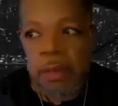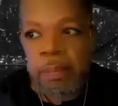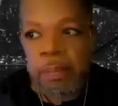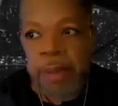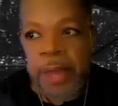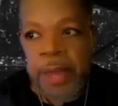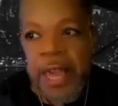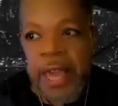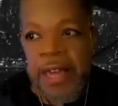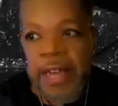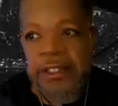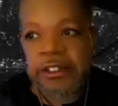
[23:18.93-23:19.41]

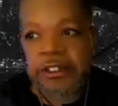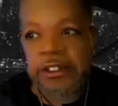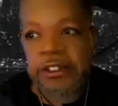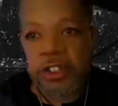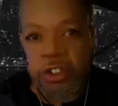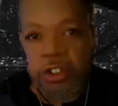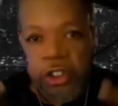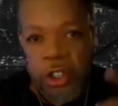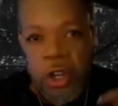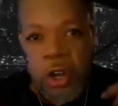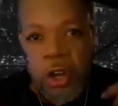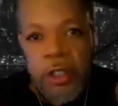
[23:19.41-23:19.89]
past the
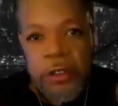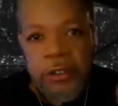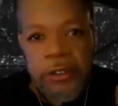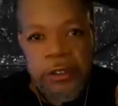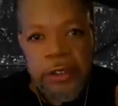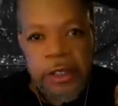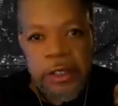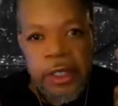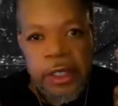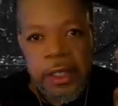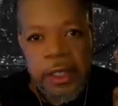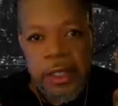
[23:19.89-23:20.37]

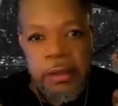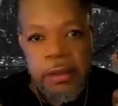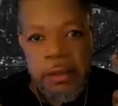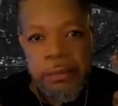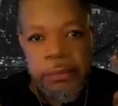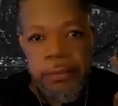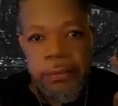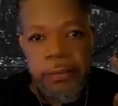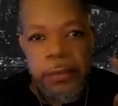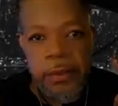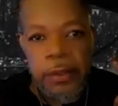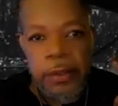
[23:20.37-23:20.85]
thoughts
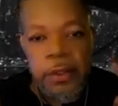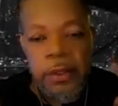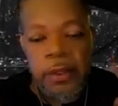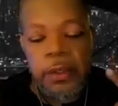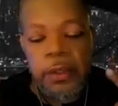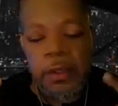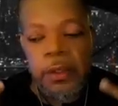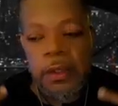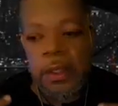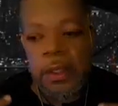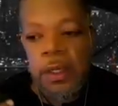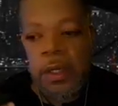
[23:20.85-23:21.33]
of,
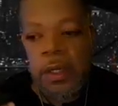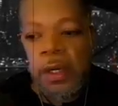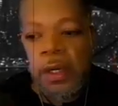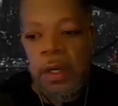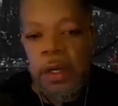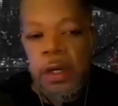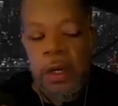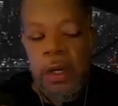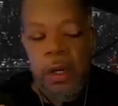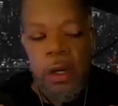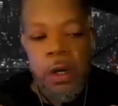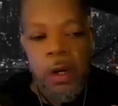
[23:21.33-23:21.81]

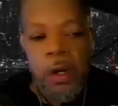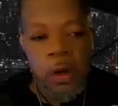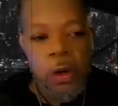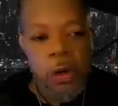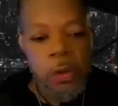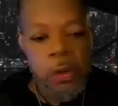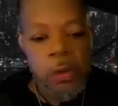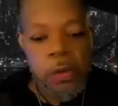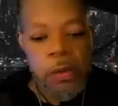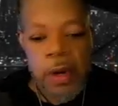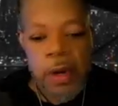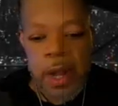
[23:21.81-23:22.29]

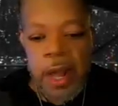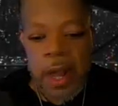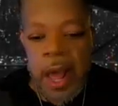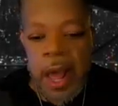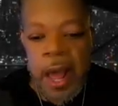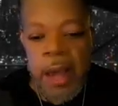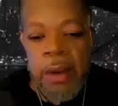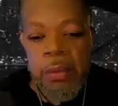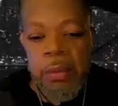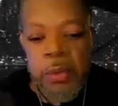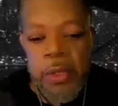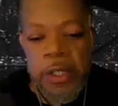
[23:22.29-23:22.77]
oh,
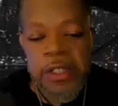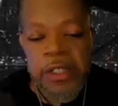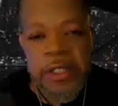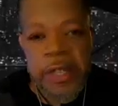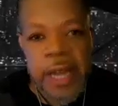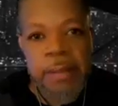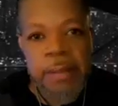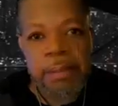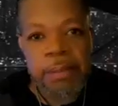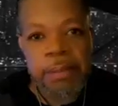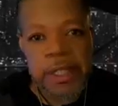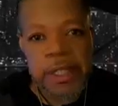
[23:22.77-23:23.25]
I would
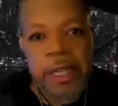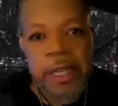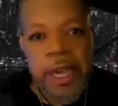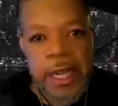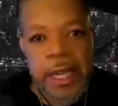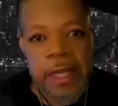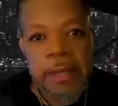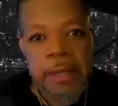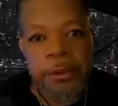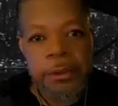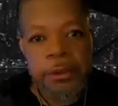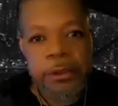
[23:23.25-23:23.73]
not be
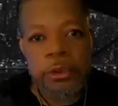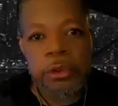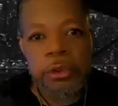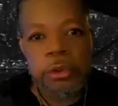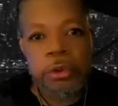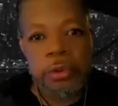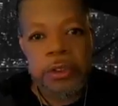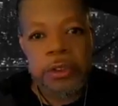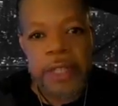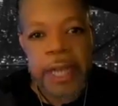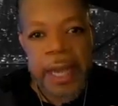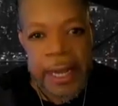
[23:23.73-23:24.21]
able
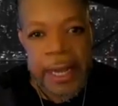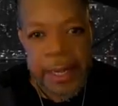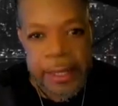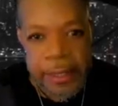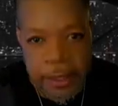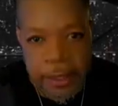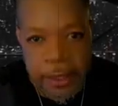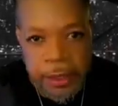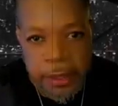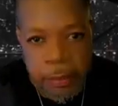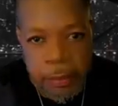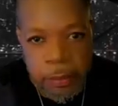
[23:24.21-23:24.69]
to
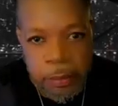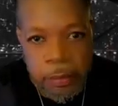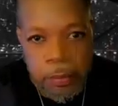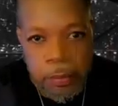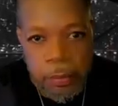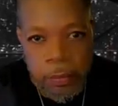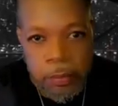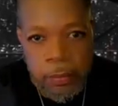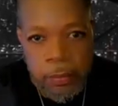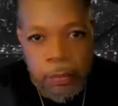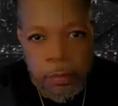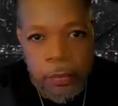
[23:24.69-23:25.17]
take
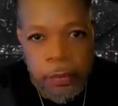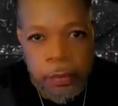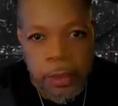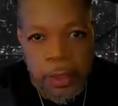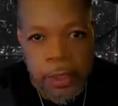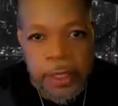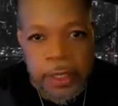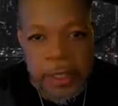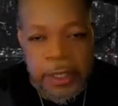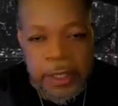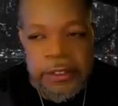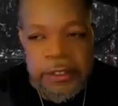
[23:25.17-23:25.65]

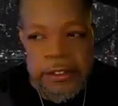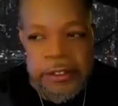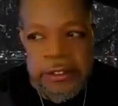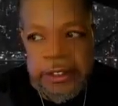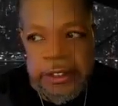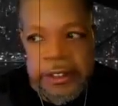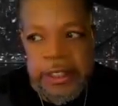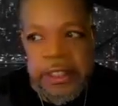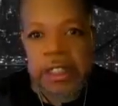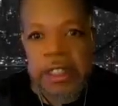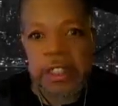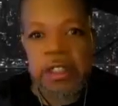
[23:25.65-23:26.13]

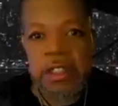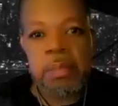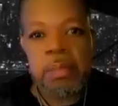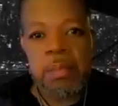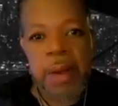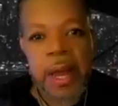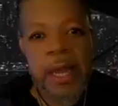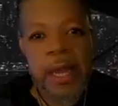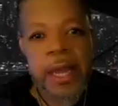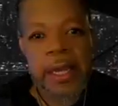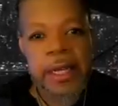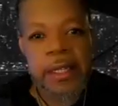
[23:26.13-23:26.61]
seeing
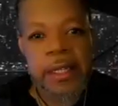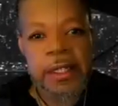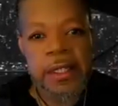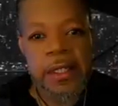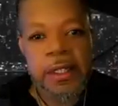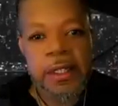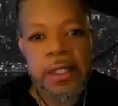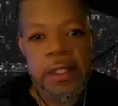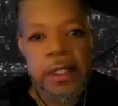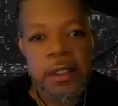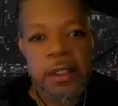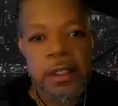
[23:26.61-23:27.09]
my
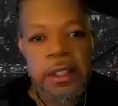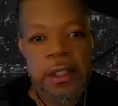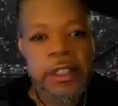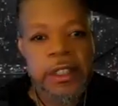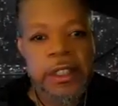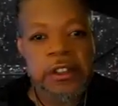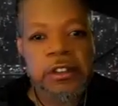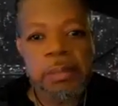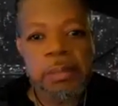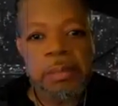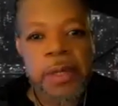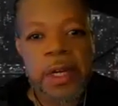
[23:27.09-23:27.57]

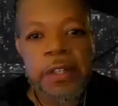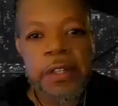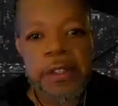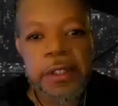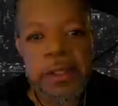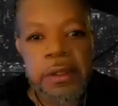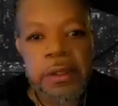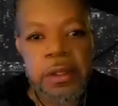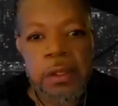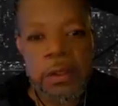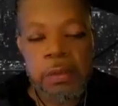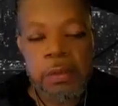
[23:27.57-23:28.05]
kid's
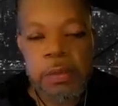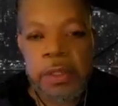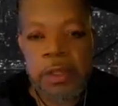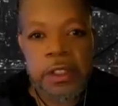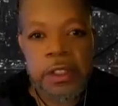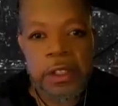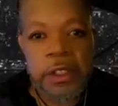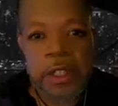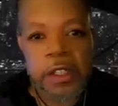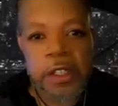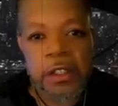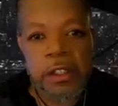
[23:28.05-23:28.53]
mother
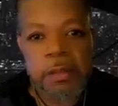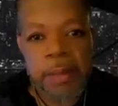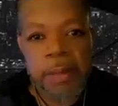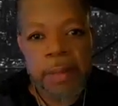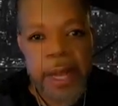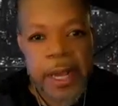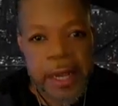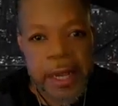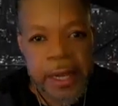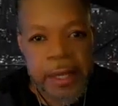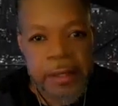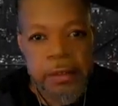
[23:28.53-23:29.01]
with another
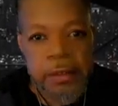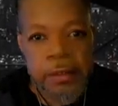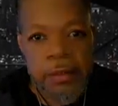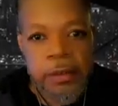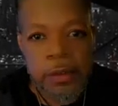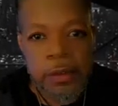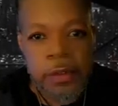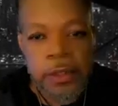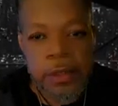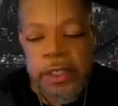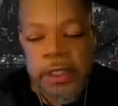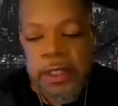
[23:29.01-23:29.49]
man,
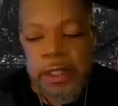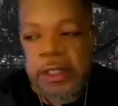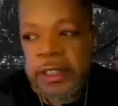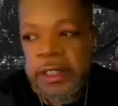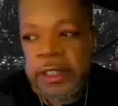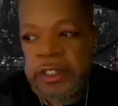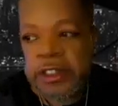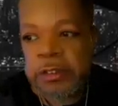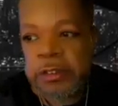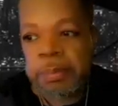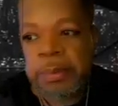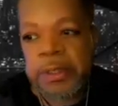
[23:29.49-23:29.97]

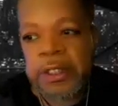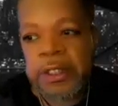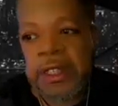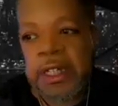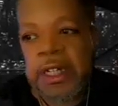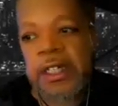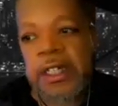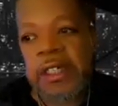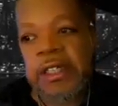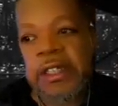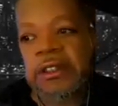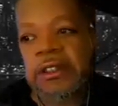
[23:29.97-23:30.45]
is
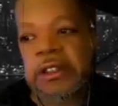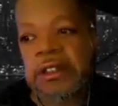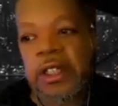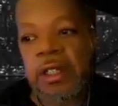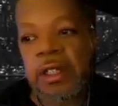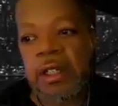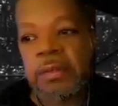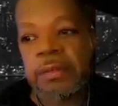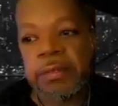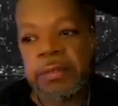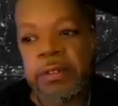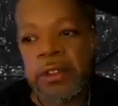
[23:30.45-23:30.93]
because
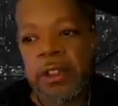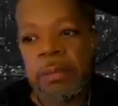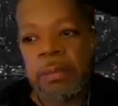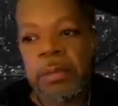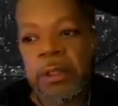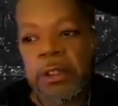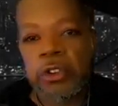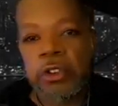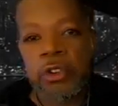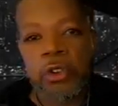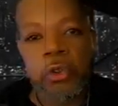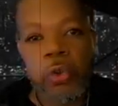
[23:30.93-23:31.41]
of the
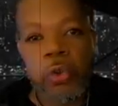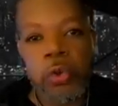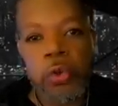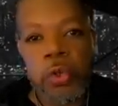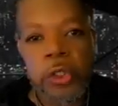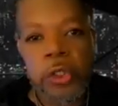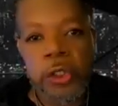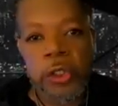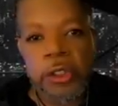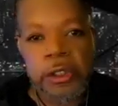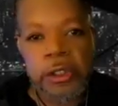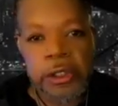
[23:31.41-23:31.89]

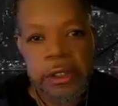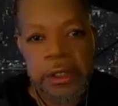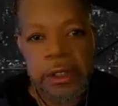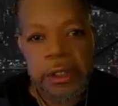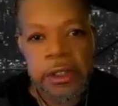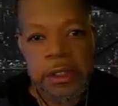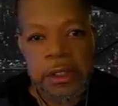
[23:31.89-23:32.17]
maturity,